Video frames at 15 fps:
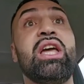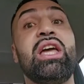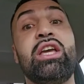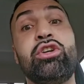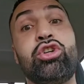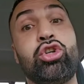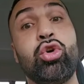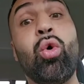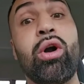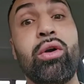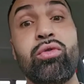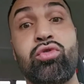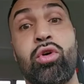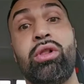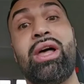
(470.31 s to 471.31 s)
He's short,
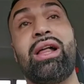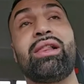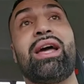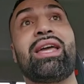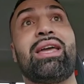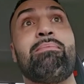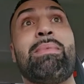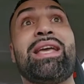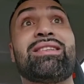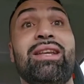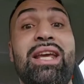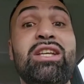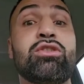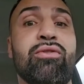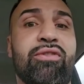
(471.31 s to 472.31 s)
so it makes it
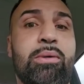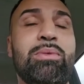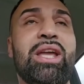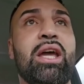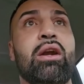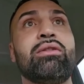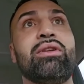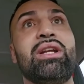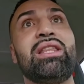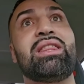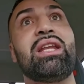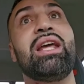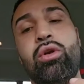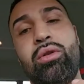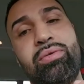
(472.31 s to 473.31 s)
easier for him to get underneath it.